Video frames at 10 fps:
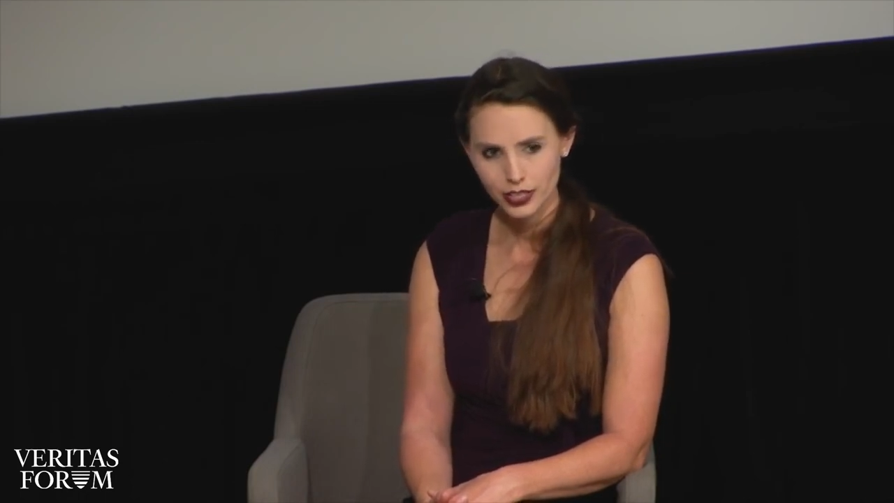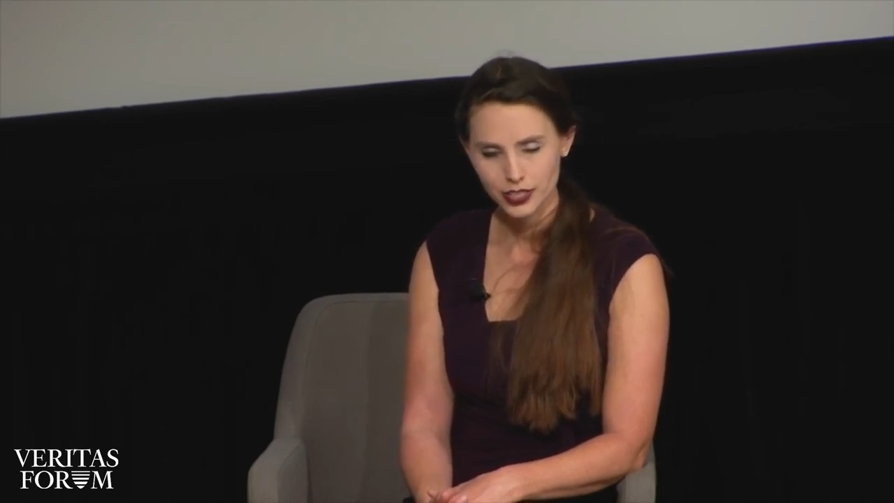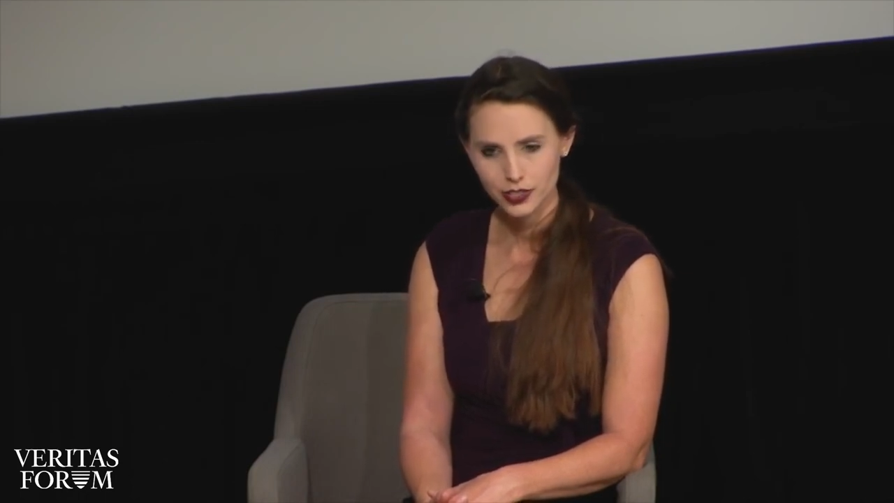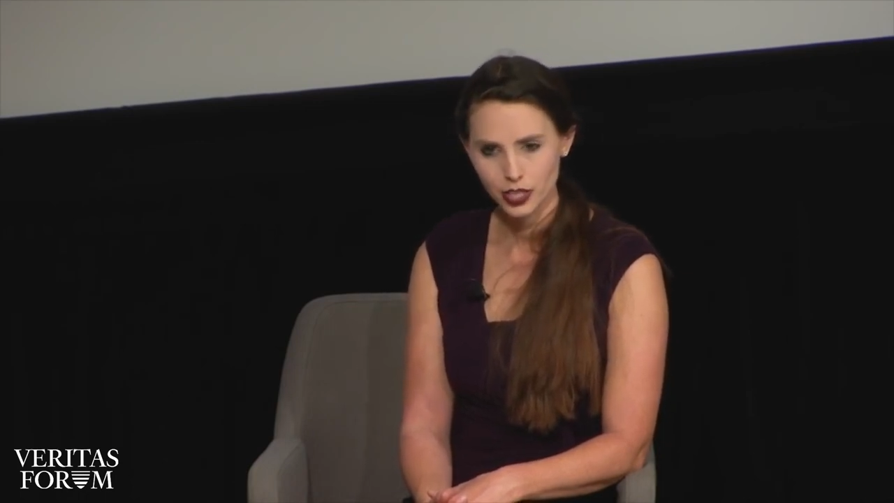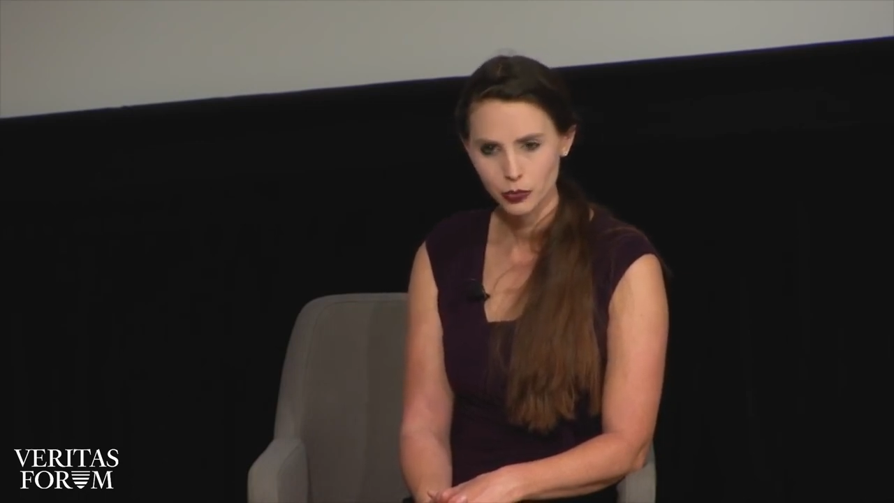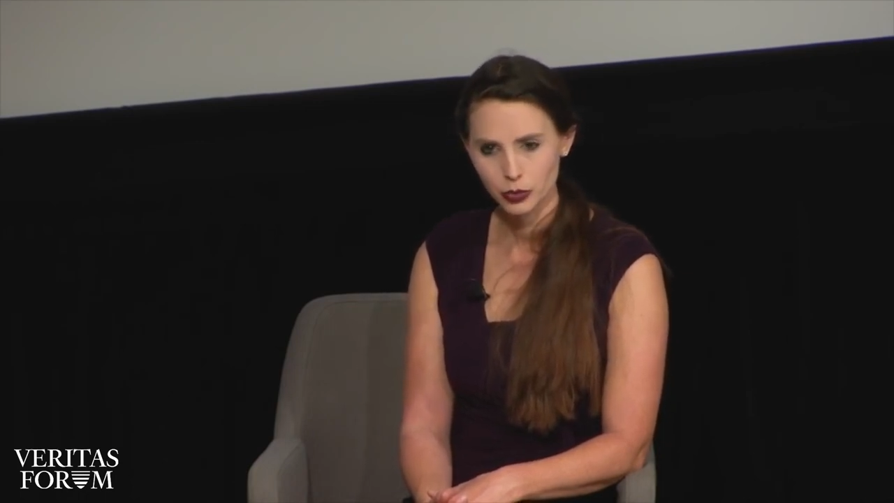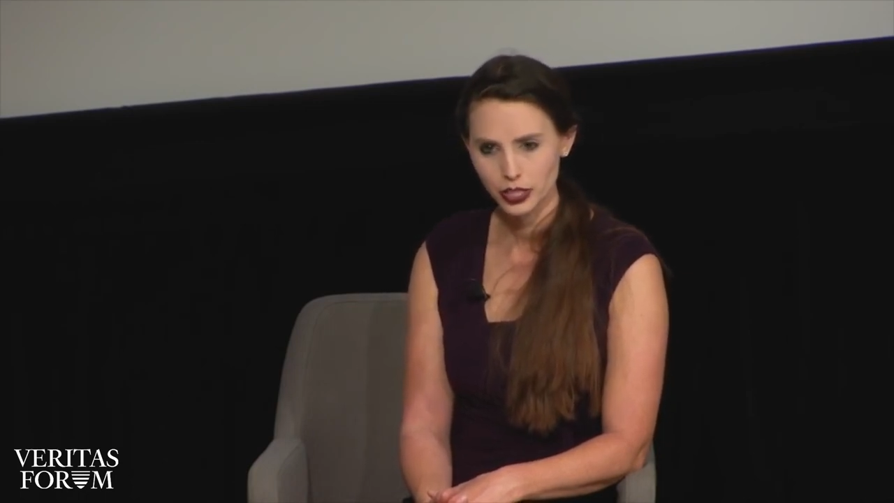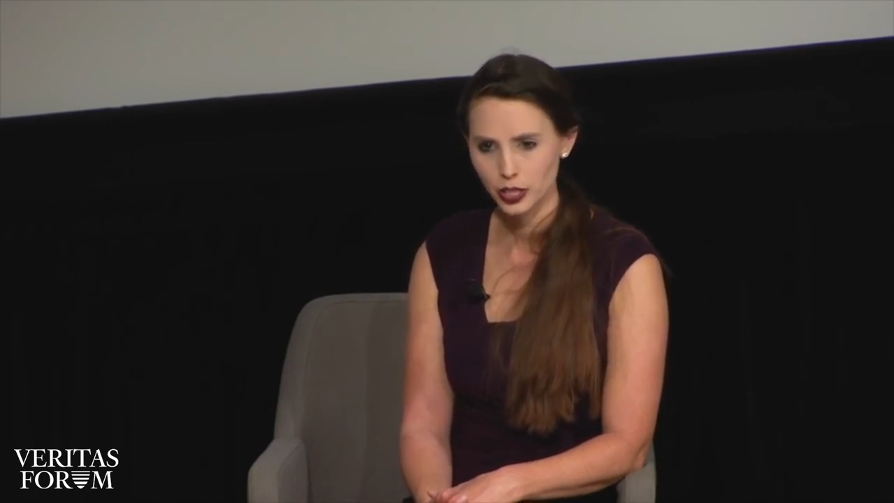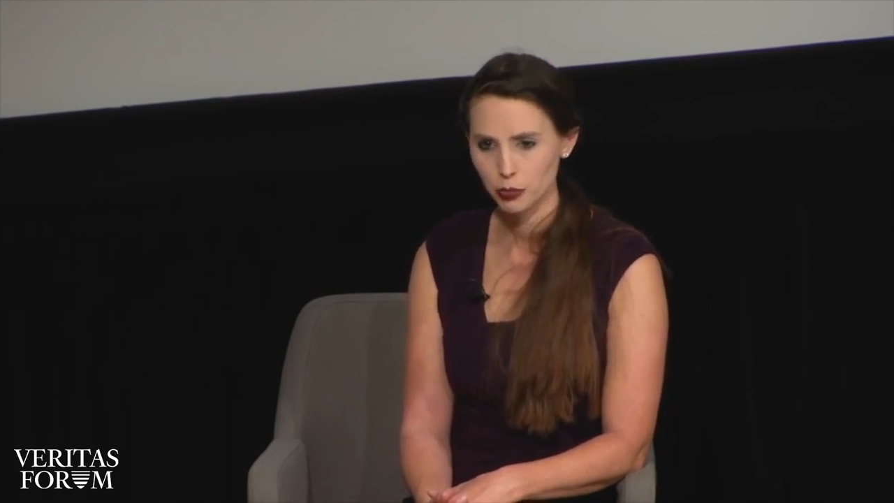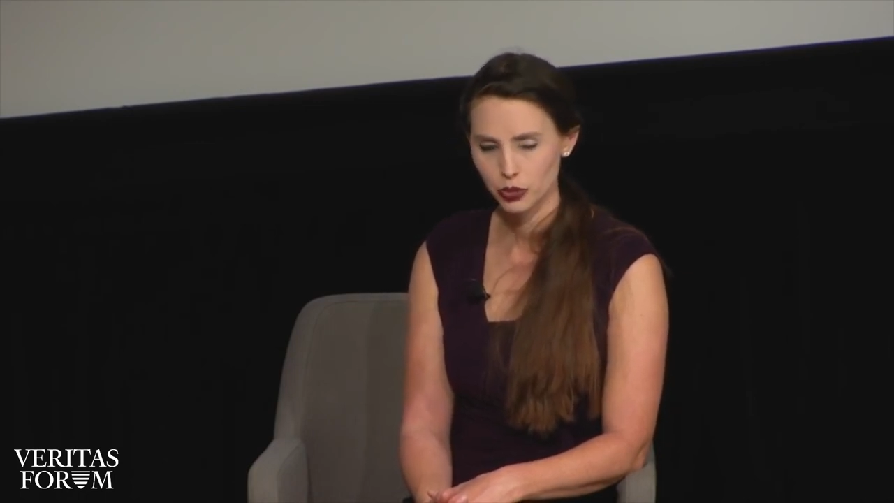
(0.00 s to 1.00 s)
is not
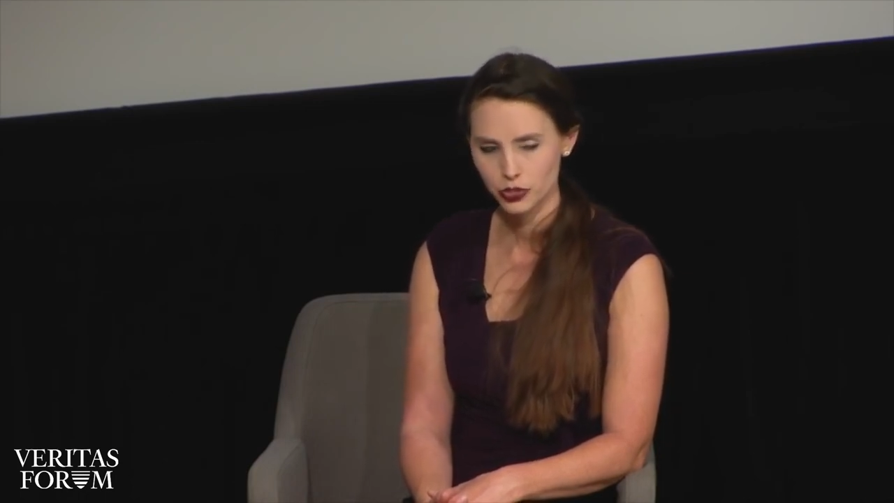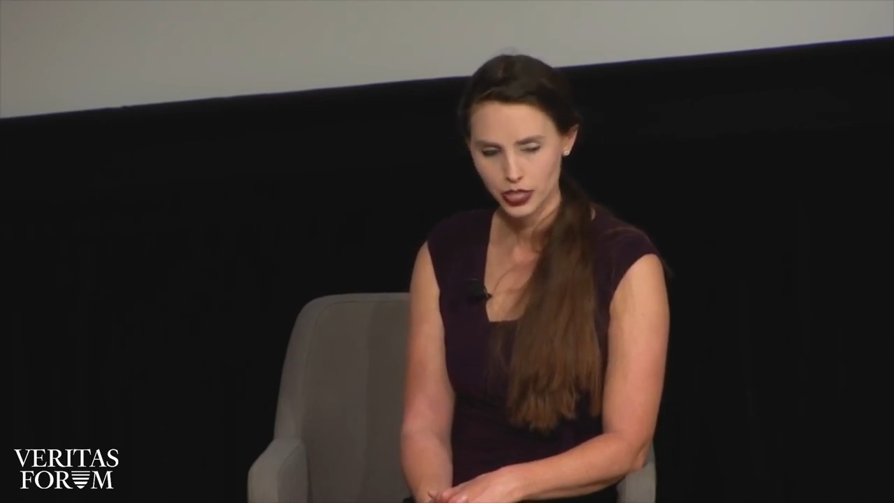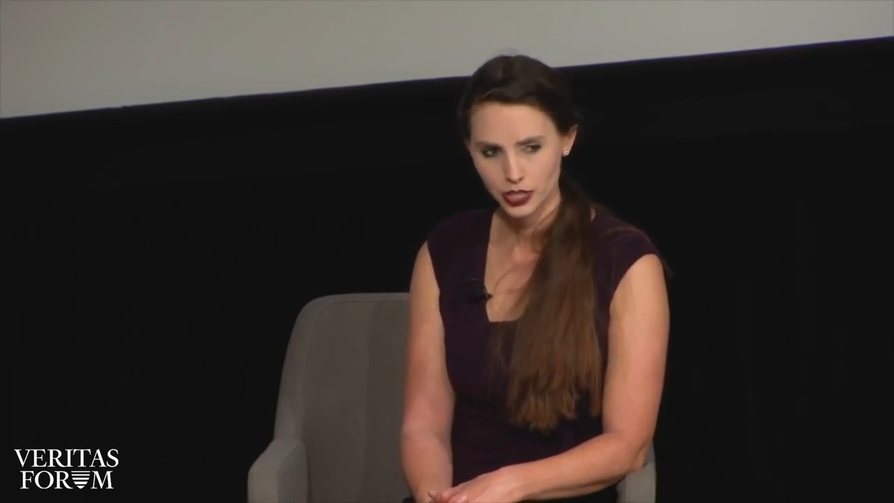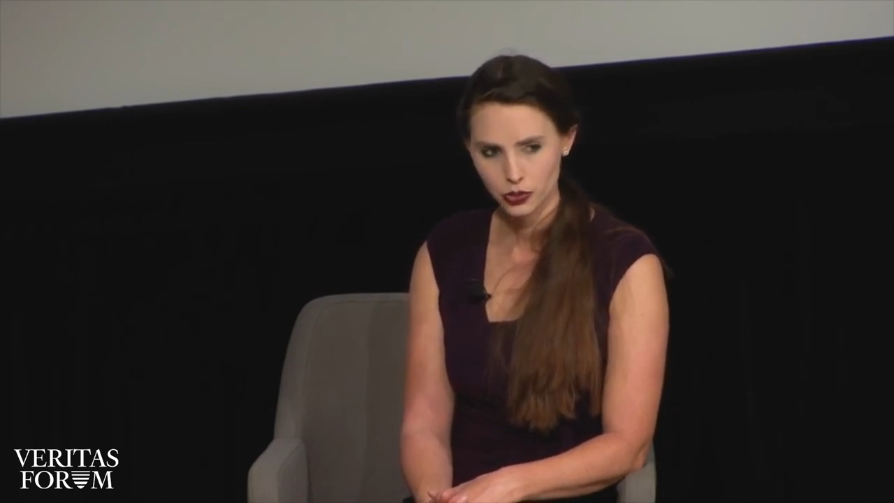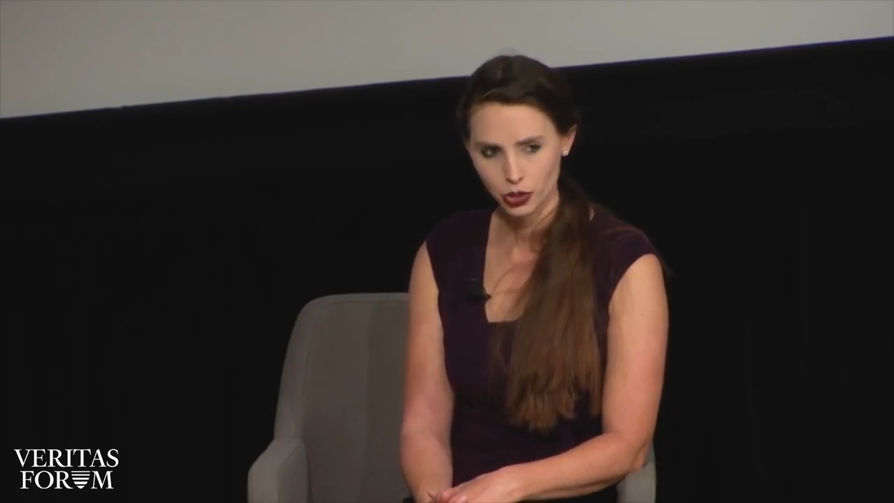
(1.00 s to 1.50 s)
really the precise or